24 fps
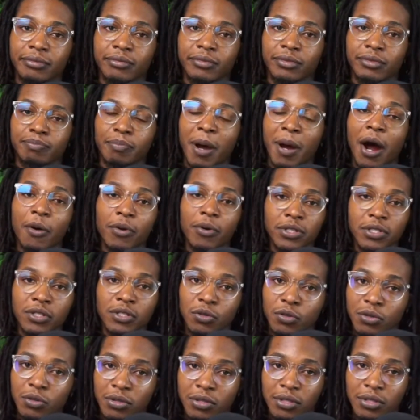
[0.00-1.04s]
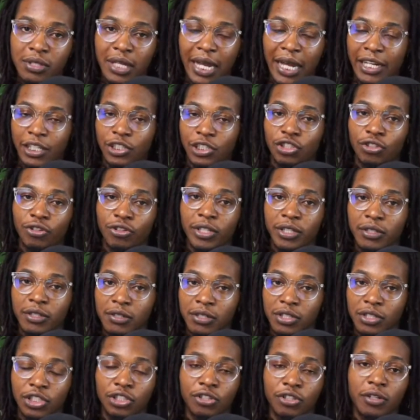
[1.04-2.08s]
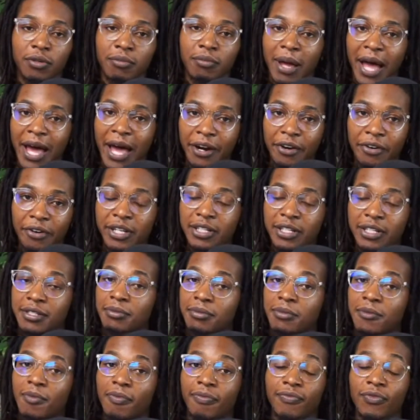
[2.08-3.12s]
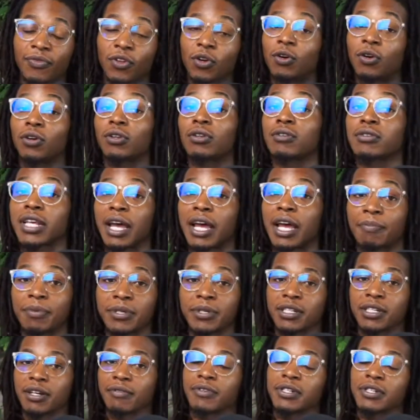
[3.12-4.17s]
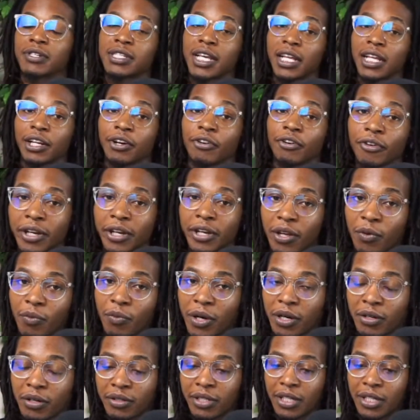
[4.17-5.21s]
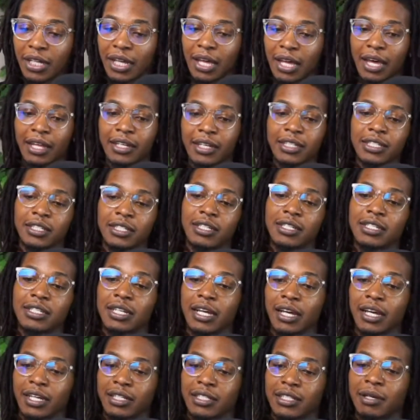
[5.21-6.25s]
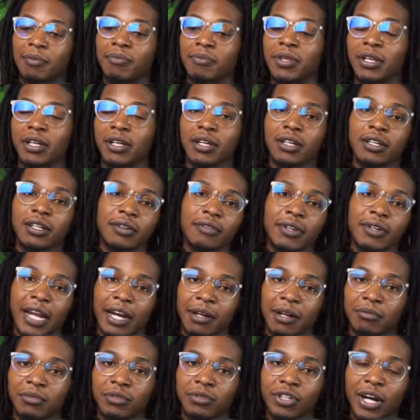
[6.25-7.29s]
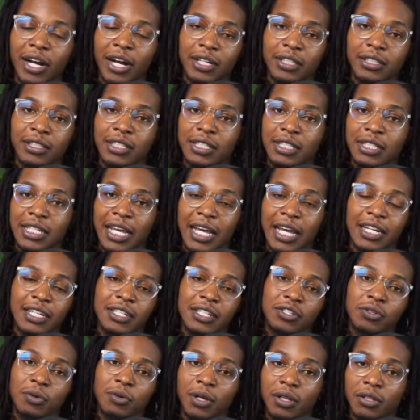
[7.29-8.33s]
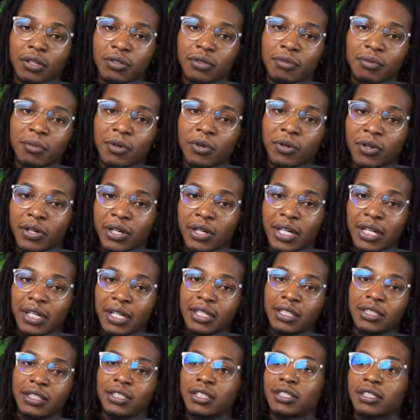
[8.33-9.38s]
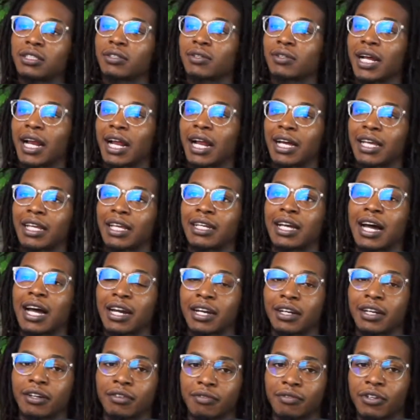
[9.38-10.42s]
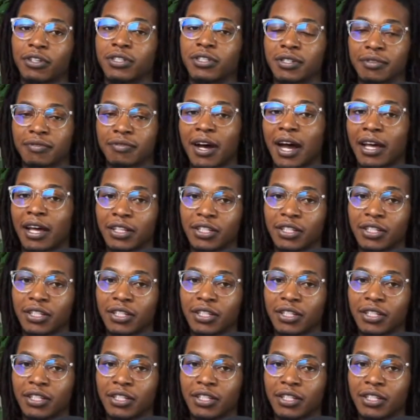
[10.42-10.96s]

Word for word: power tools, like drills, drill batteries, all those type of stuff are selling really well. And it's just like something good that I'm trying to just get into a little more, just so that I can kind of diversify the